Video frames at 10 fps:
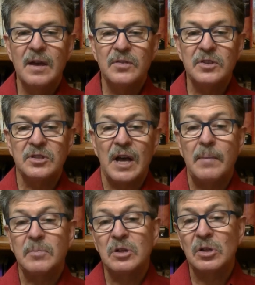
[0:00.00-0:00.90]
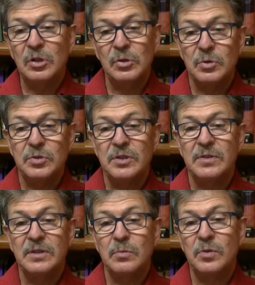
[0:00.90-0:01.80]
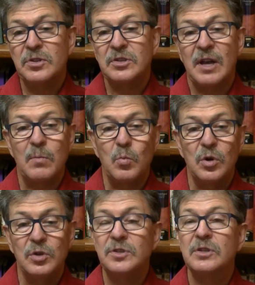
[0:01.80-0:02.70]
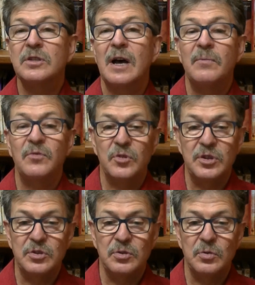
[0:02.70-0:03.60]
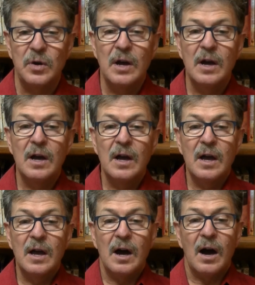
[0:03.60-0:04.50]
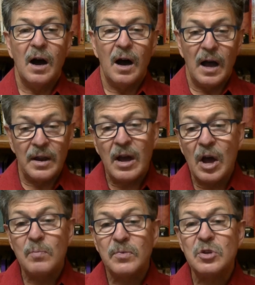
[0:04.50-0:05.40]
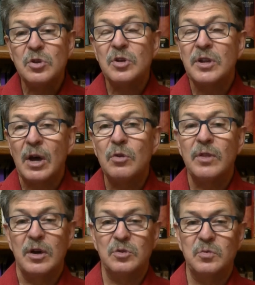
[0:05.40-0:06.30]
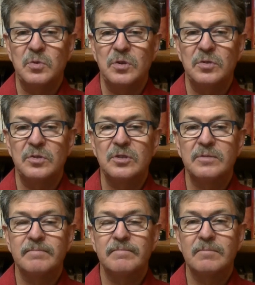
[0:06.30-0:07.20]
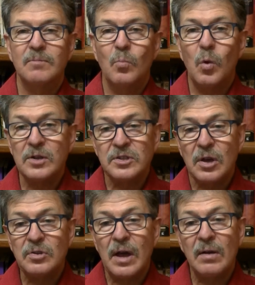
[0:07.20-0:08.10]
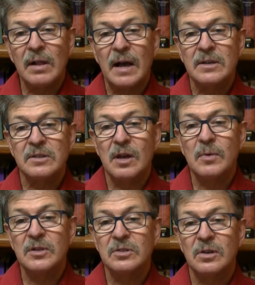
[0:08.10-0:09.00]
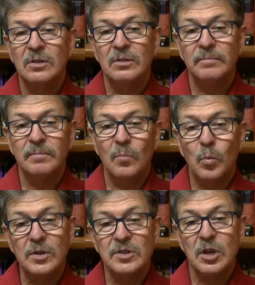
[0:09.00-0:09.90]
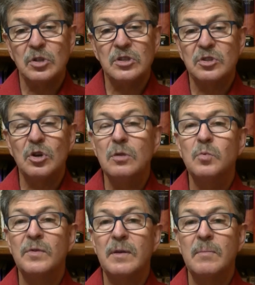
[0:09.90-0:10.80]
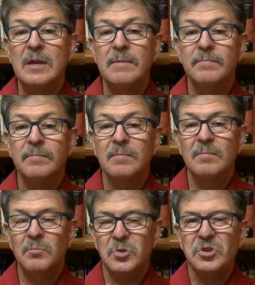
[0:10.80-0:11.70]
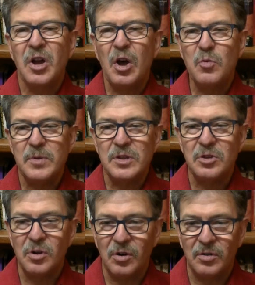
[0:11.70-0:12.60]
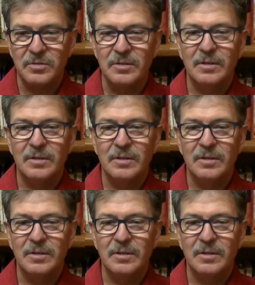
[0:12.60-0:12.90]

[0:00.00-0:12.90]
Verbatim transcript: This psalm concludes the, with the same words as Psalm 42. And I hope that you can own those words. Why so downcast, O my soul? Why so disturbed within me? Put your hope in God,